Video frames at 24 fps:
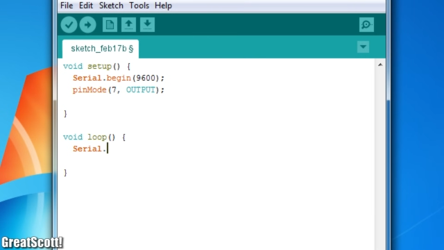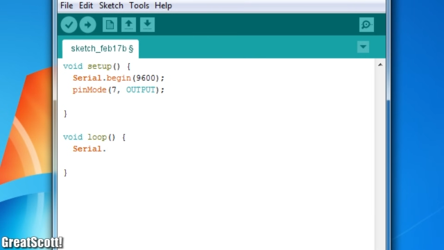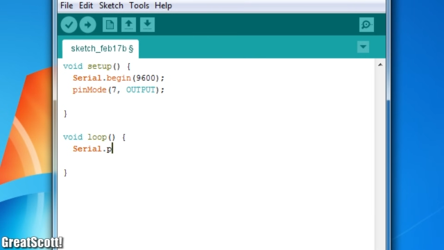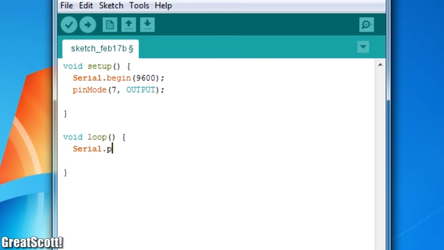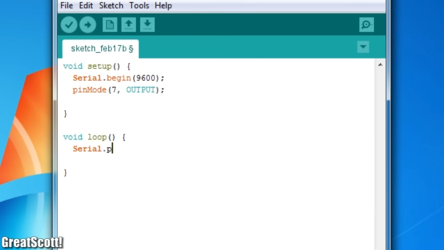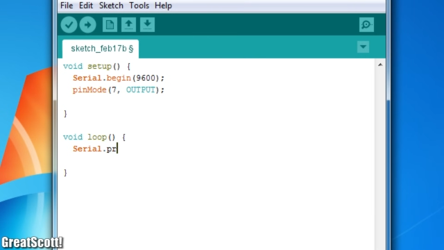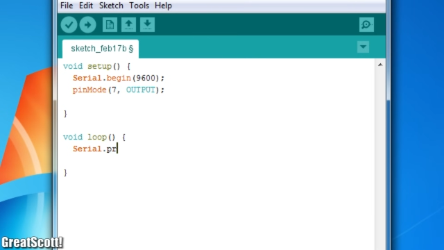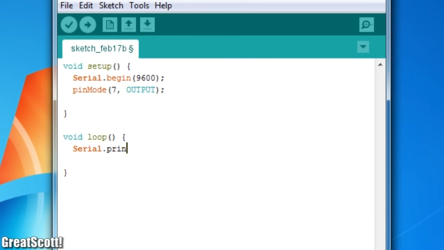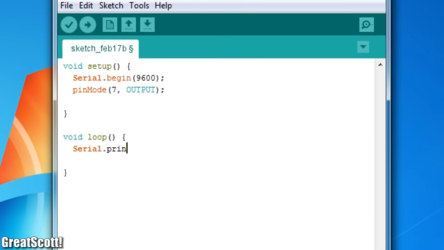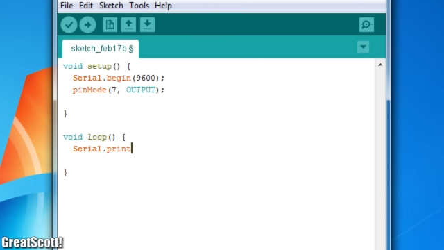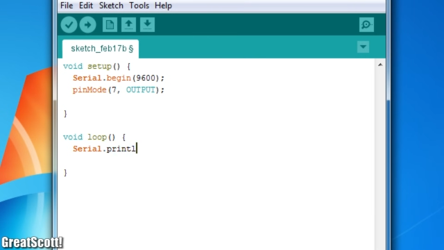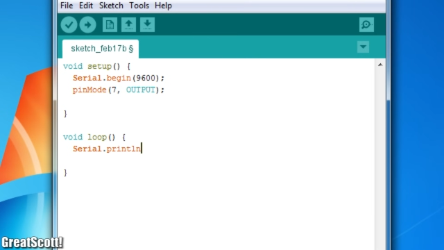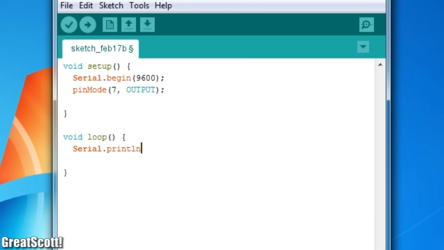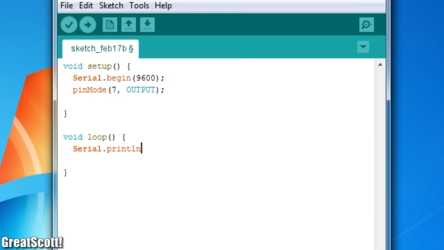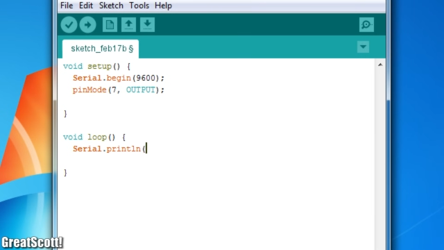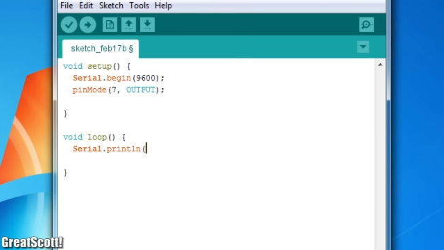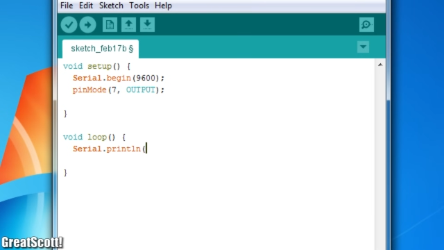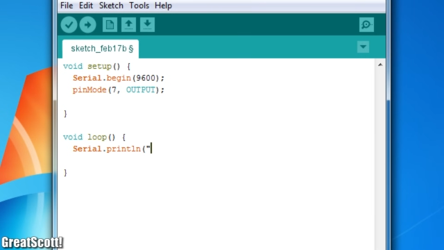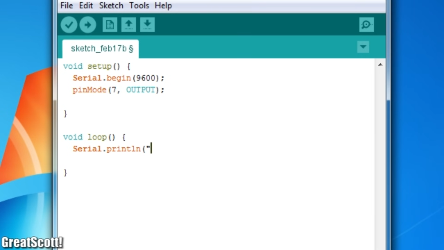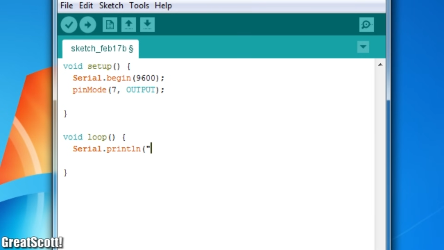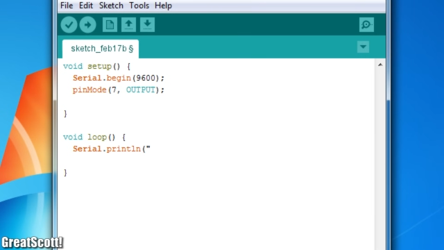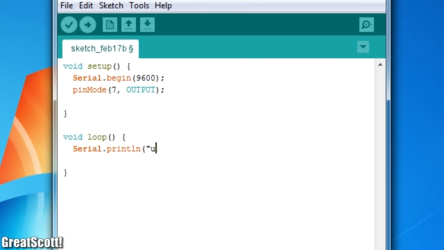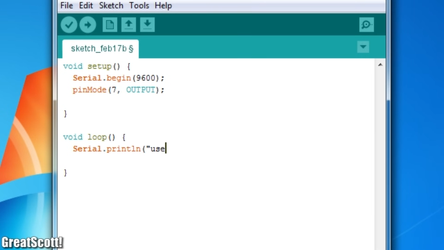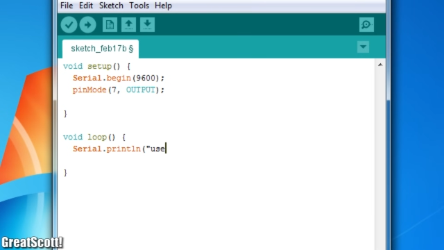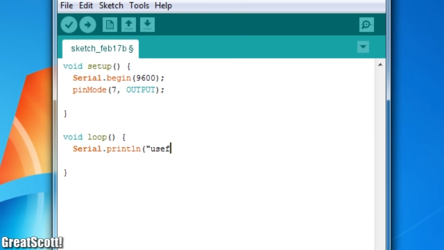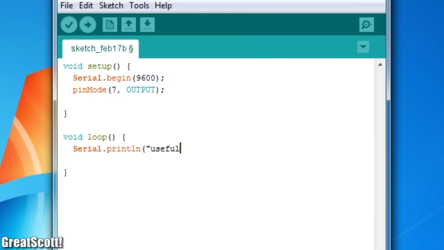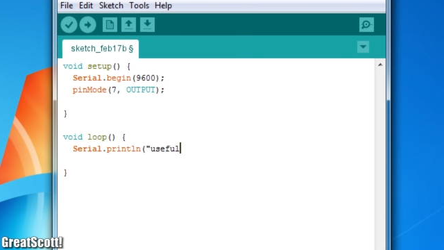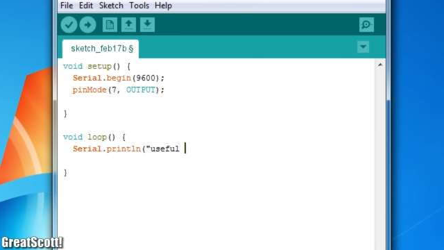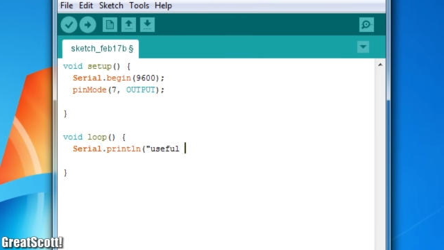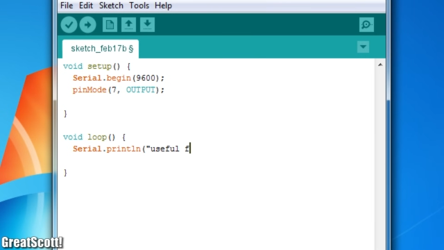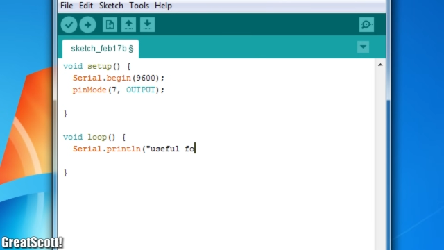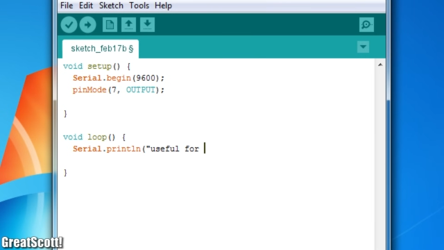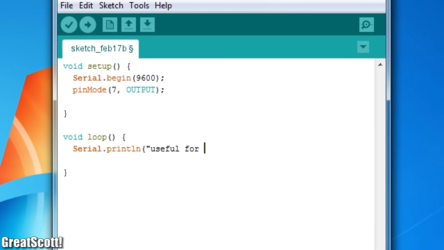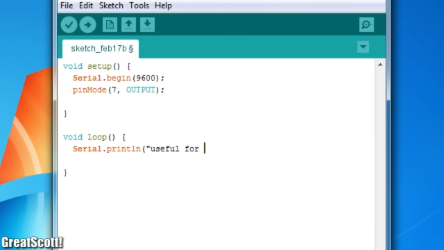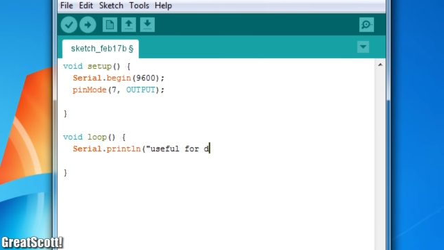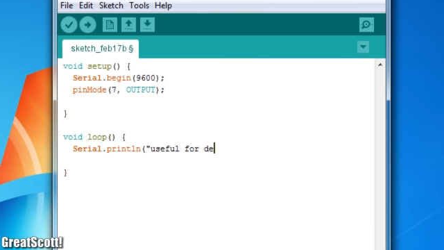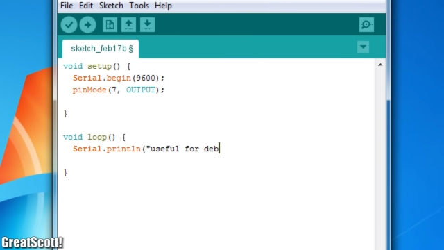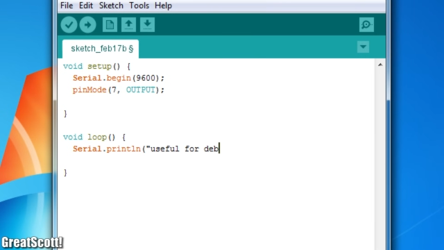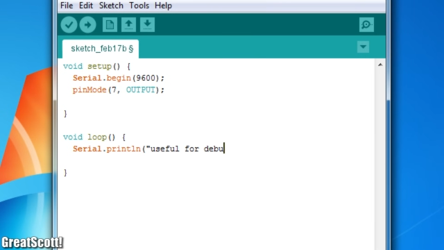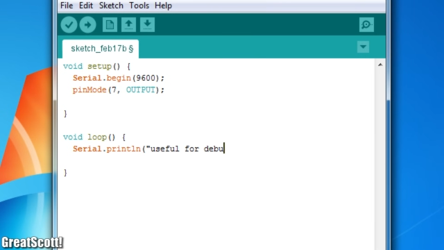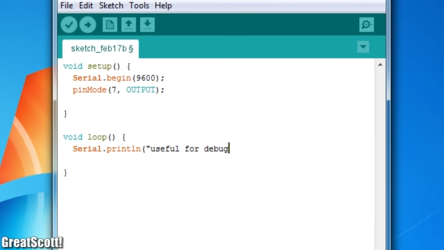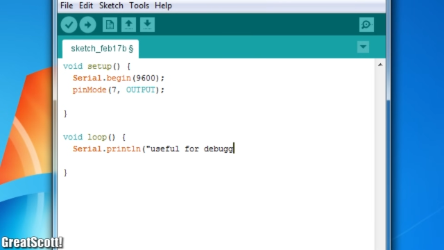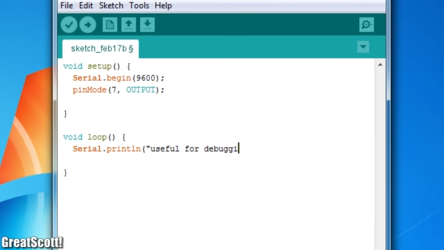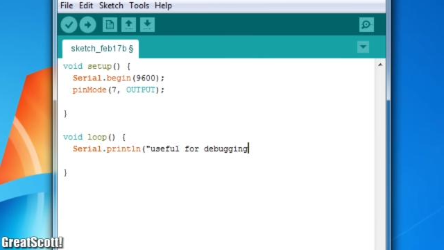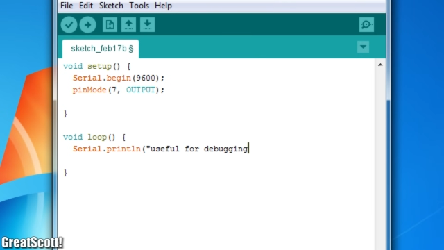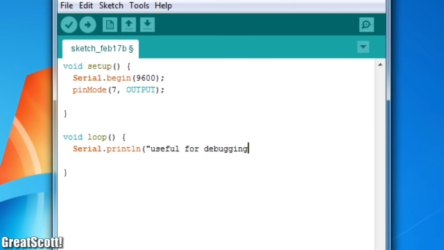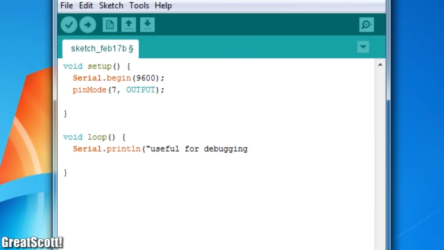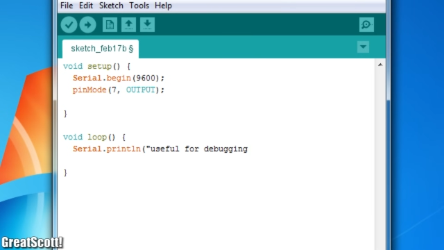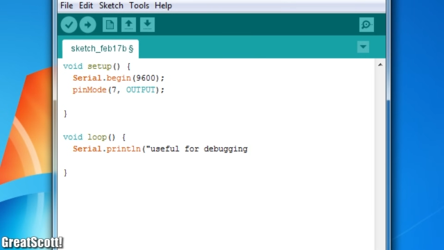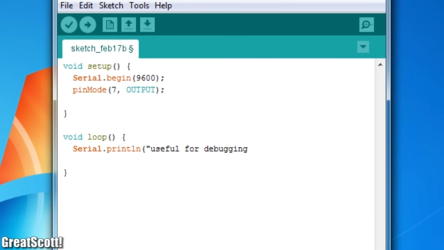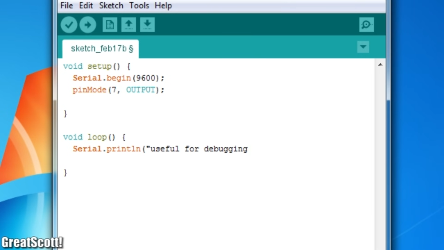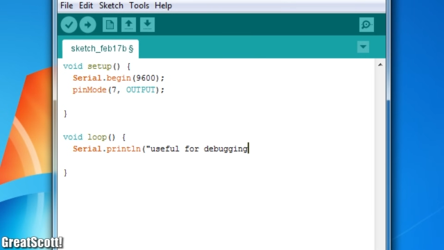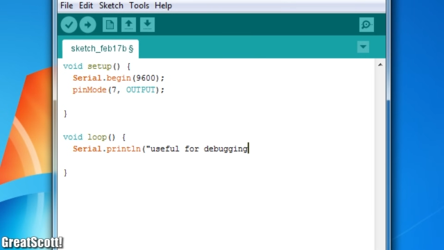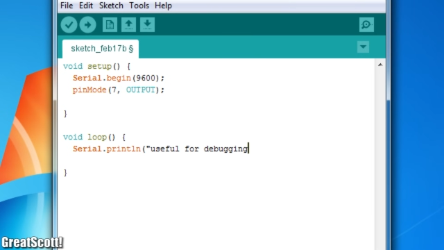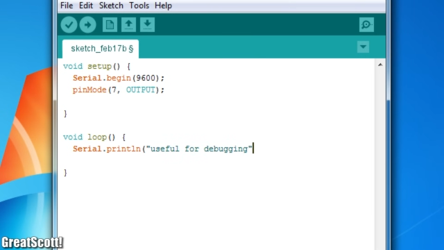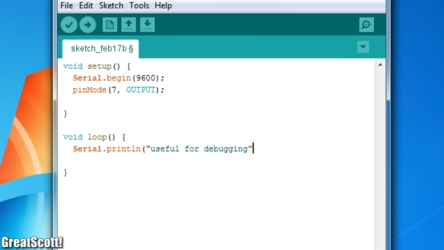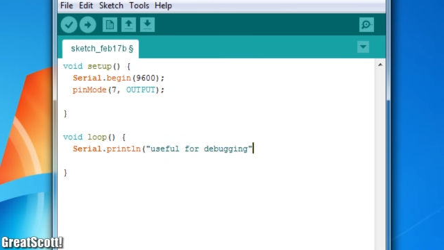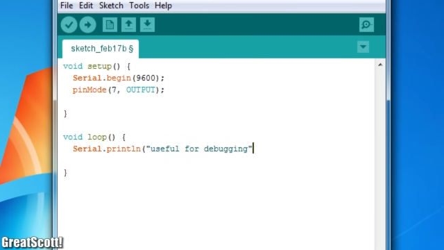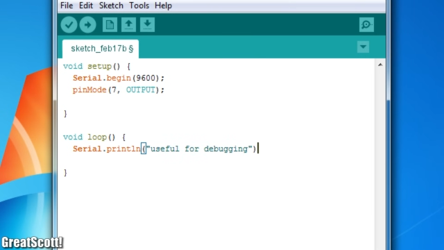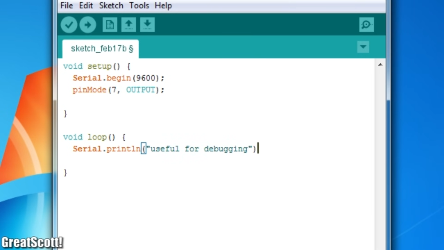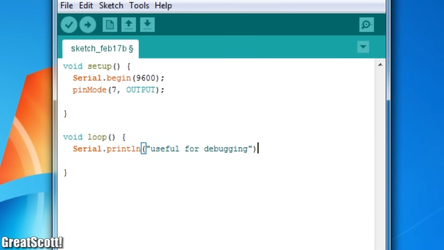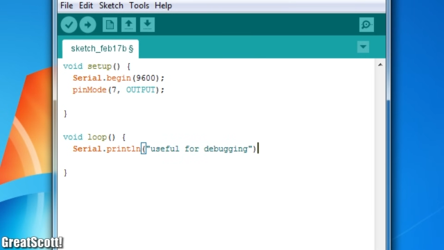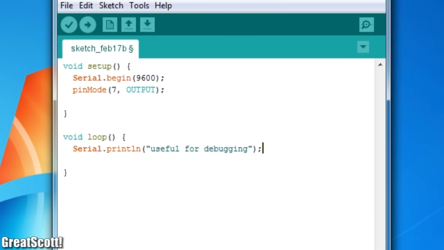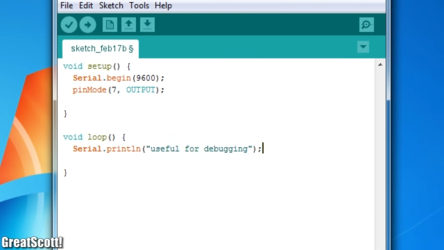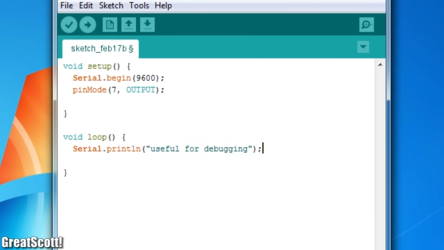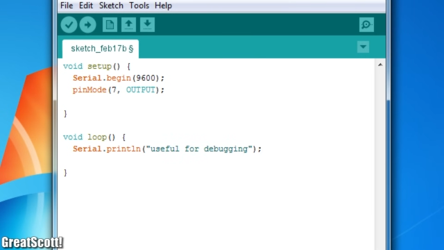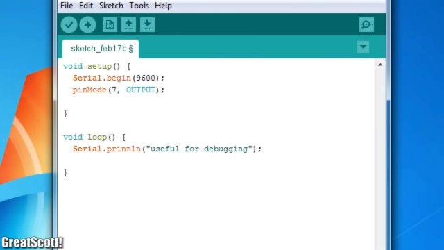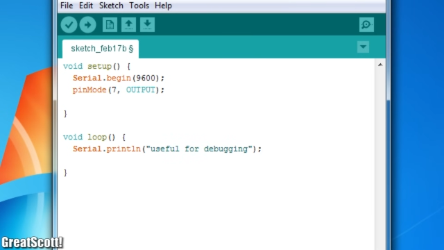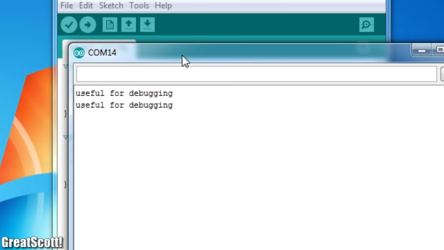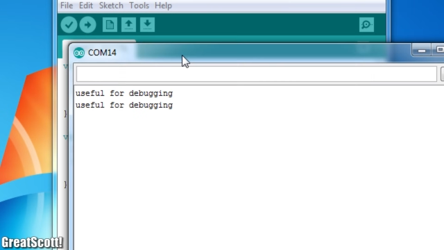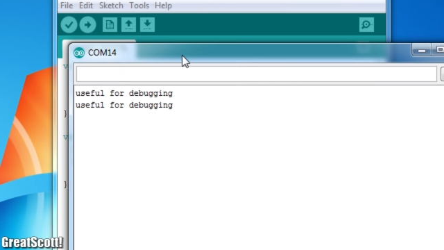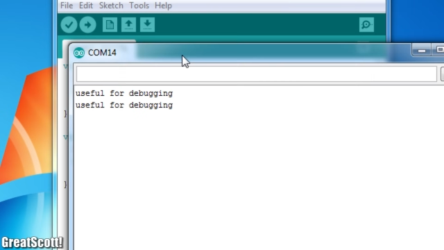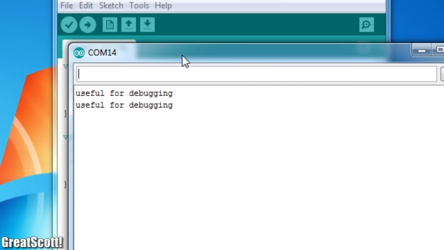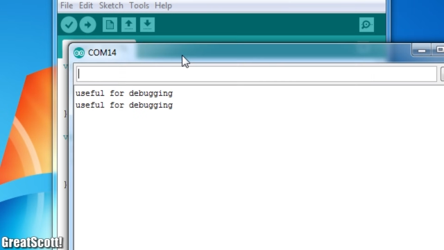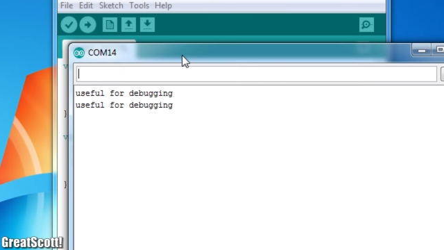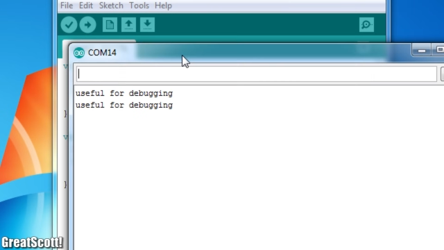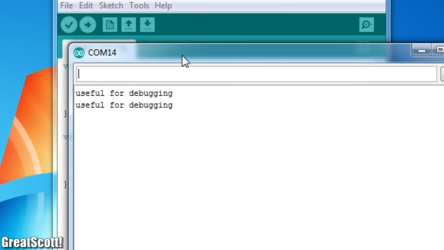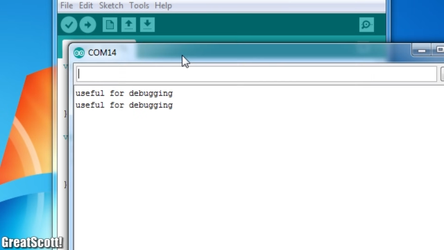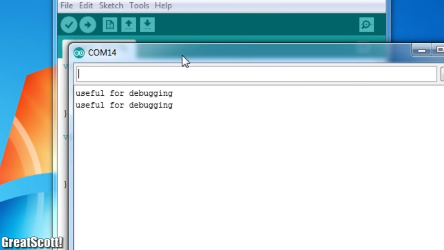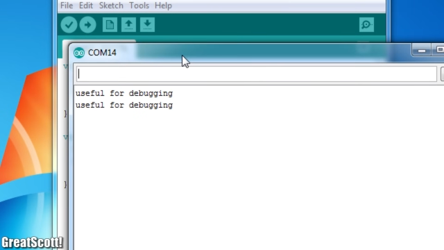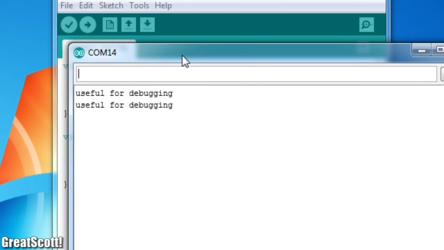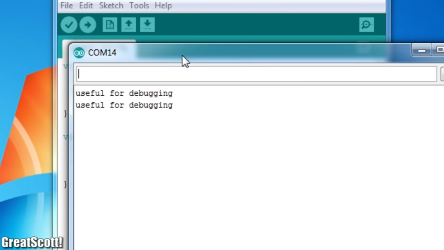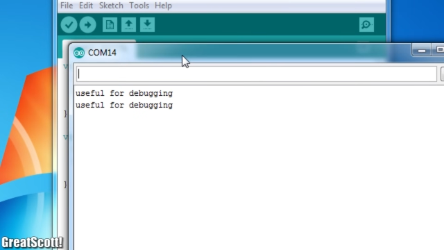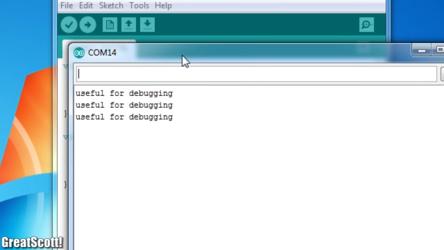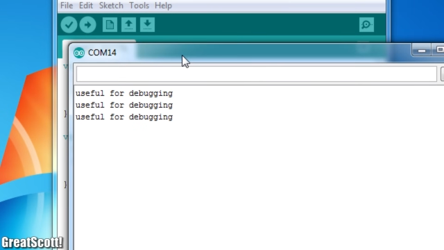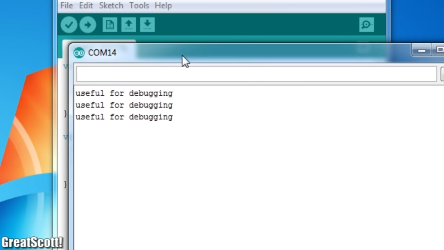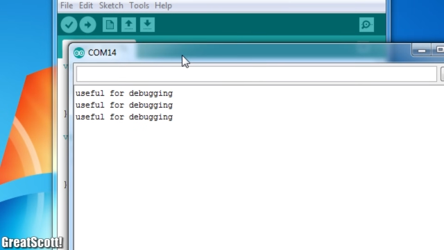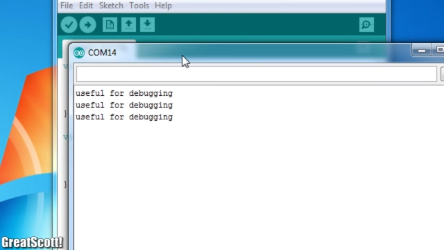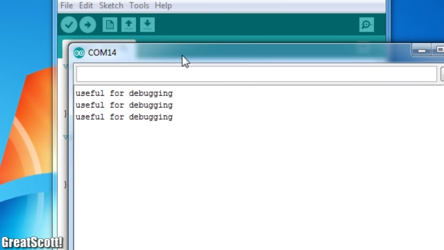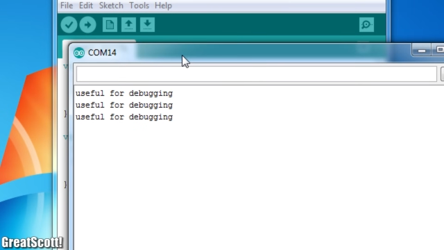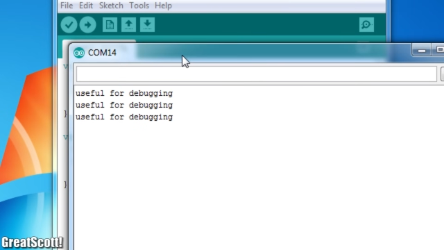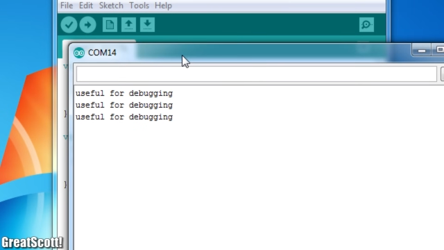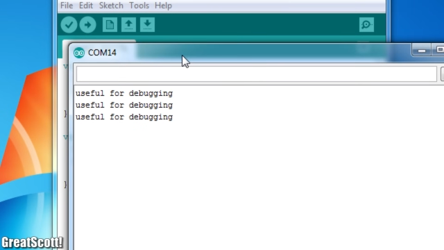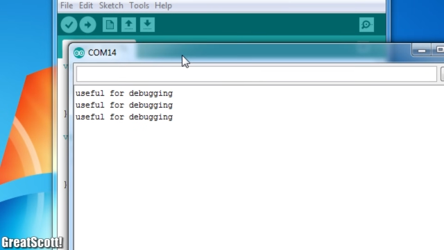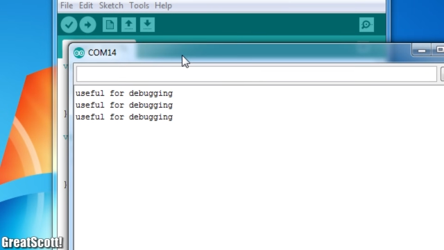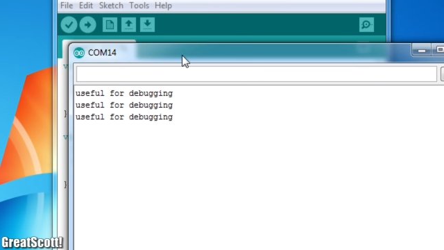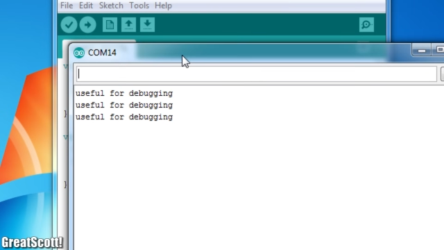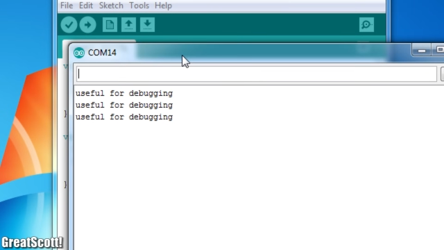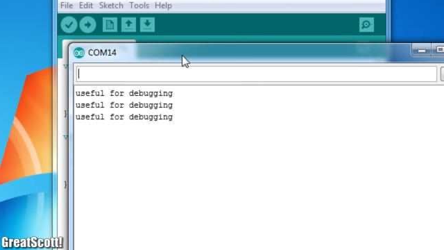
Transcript: Nobody's mouth can be seen.